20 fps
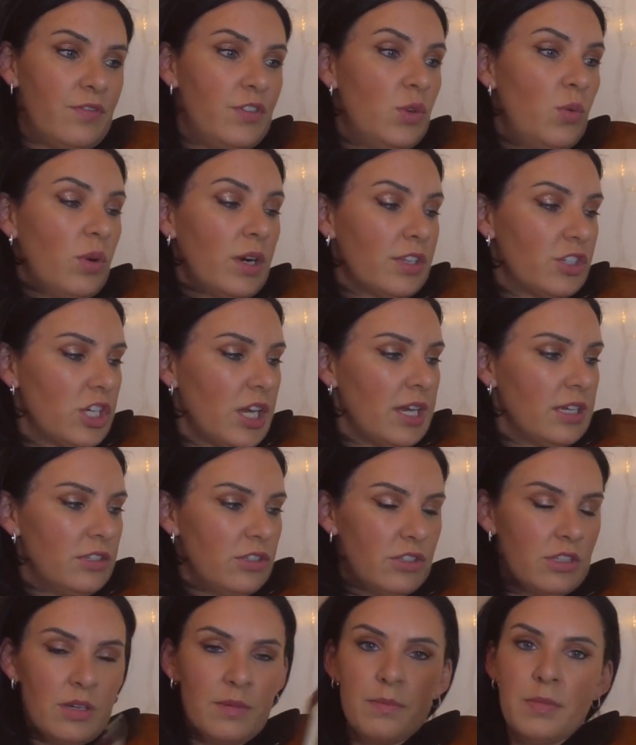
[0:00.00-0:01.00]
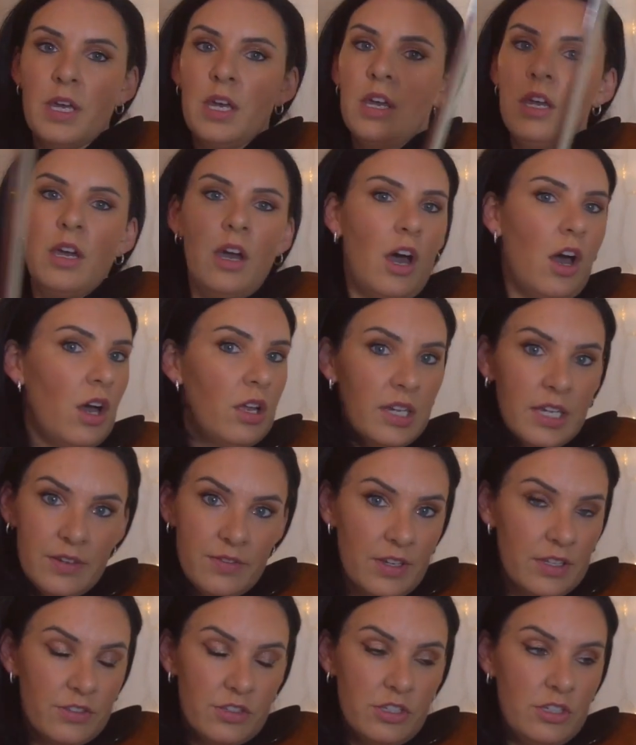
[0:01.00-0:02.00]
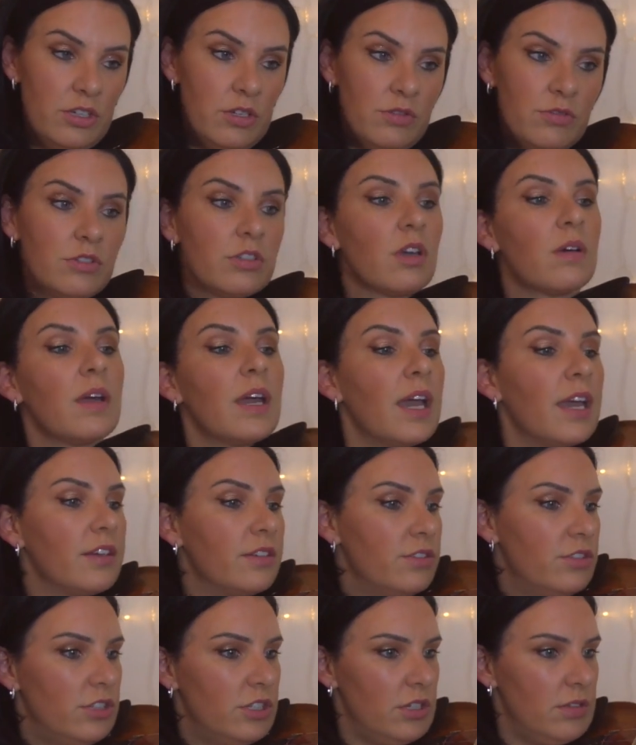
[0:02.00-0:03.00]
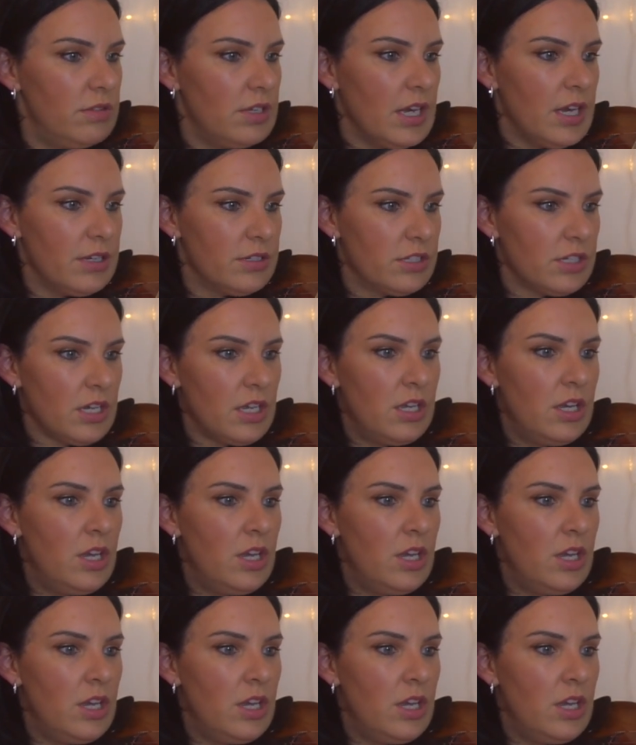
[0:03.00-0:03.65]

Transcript: If you want to change them, I'll leave that to you to go ahead and do that.